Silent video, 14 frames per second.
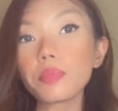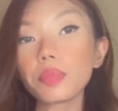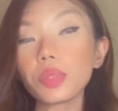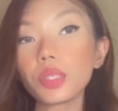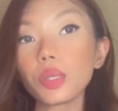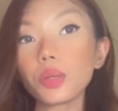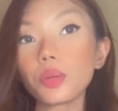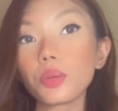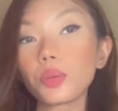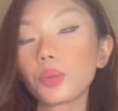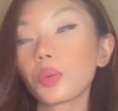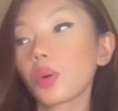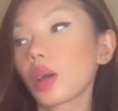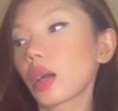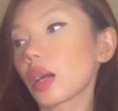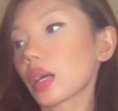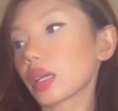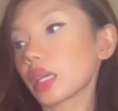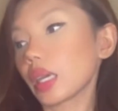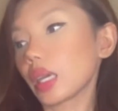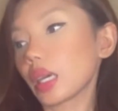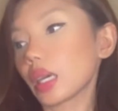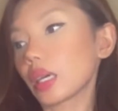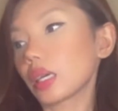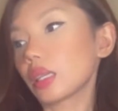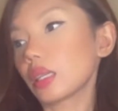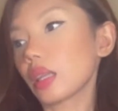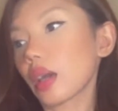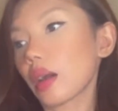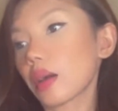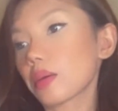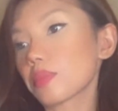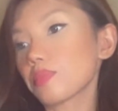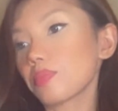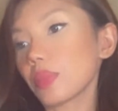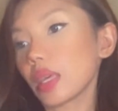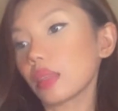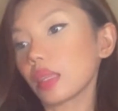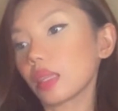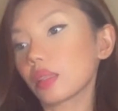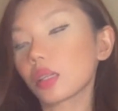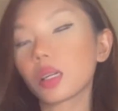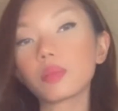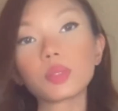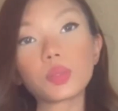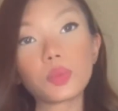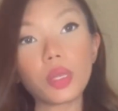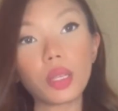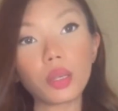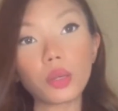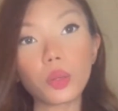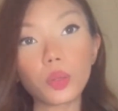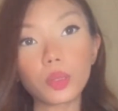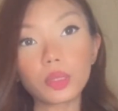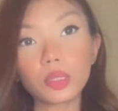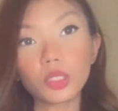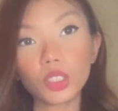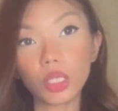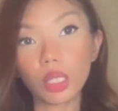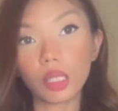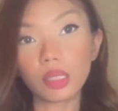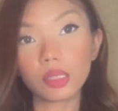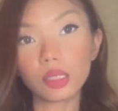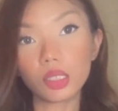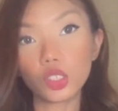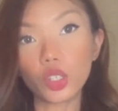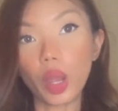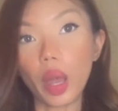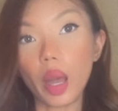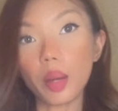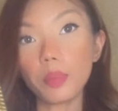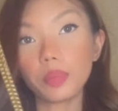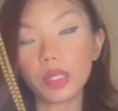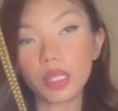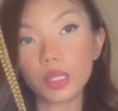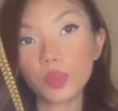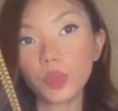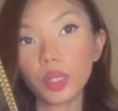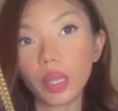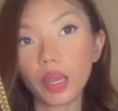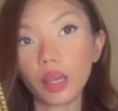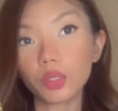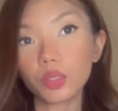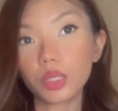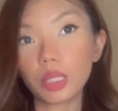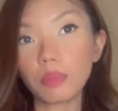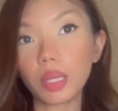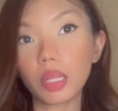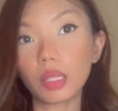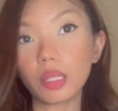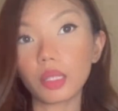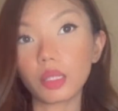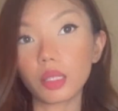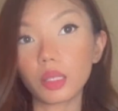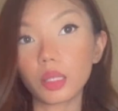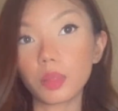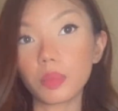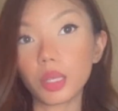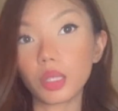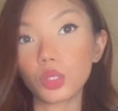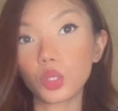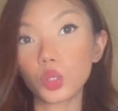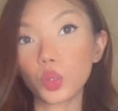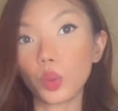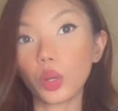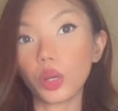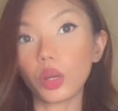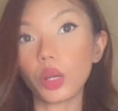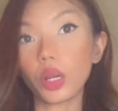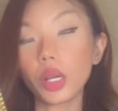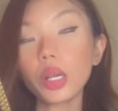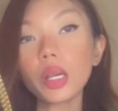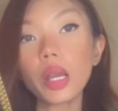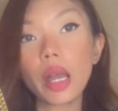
You can and it comes with a gold chain strap. This one I actually made it a little bit shorter.